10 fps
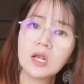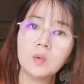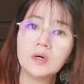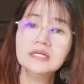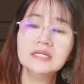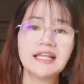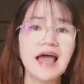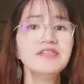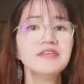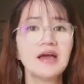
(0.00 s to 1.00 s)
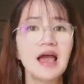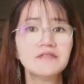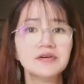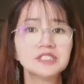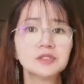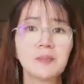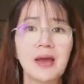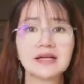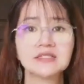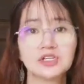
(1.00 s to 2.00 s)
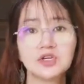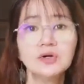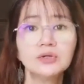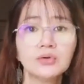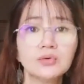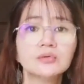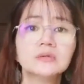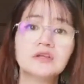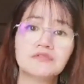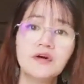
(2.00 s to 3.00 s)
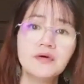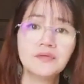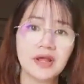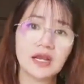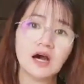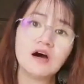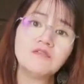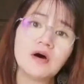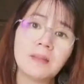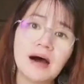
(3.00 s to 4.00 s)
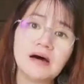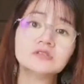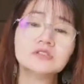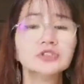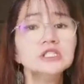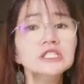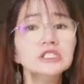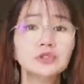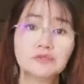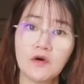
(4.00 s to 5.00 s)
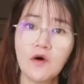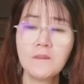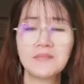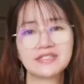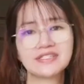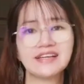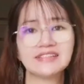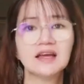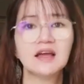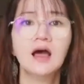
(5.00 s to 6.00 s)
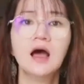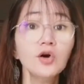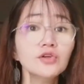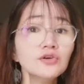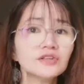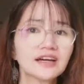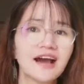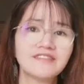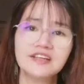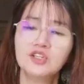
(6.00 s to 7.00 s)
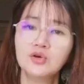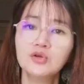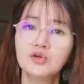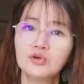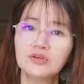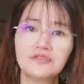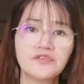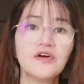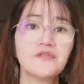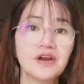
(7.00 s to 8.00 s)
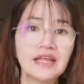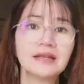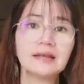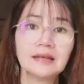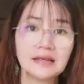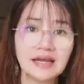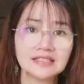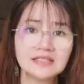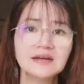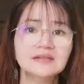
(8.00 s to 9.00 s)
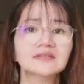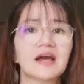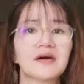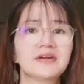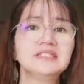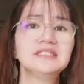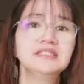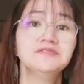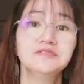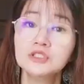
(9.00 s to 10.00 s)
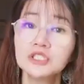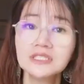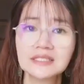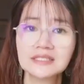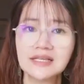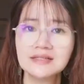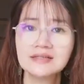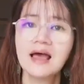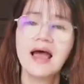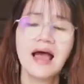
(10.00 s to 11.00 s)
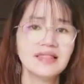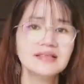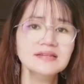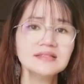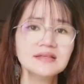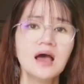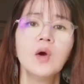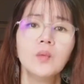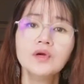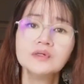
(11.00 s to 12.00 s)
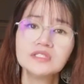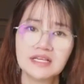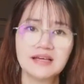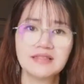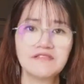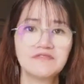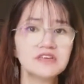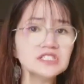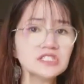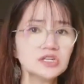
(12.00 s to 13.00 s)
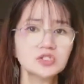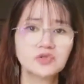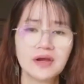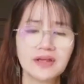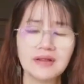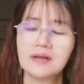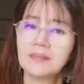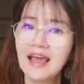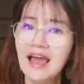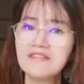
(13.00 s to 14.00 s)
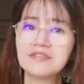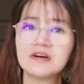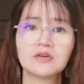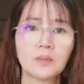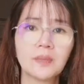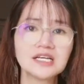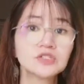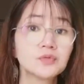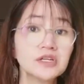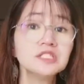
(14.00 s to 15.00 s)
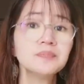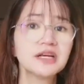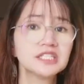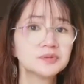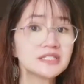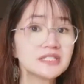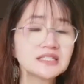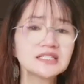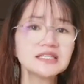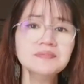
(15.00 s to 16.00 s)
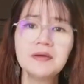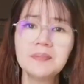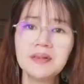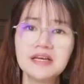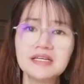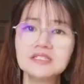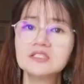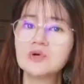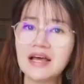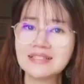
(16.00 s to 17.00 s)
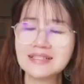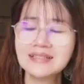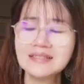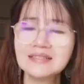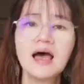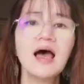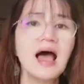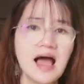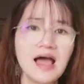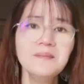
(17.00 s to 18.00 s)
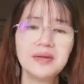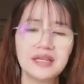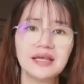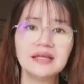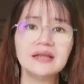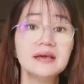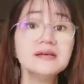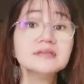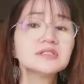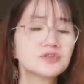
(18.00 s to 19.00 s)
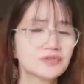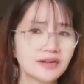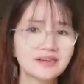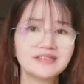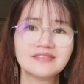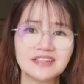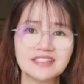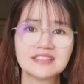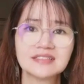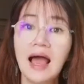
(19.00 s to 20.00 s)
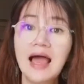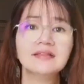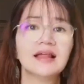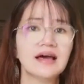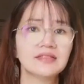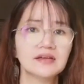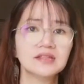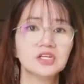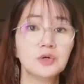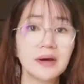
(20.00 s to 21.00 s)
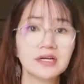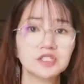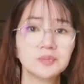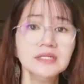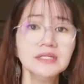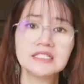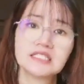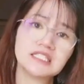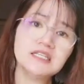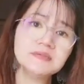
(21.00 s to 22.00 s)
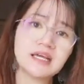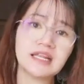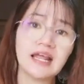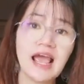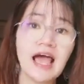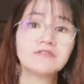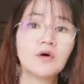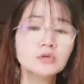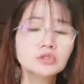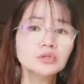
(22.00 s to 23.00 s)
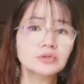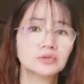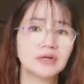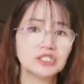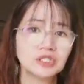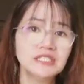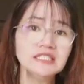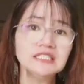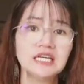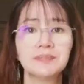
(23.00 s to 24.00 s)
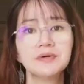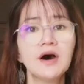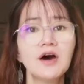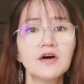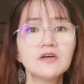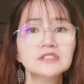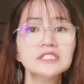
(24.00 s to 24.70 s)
lower than the average bank secured loan default rate of about 3 to 4%. Although the current low loan default rate does not guarantee future success, at least we could say that FinSource Credit may have a robust risk management system in place to assess and mitigate its credit risk. And under the new management, it seems that they have also gradually tapered off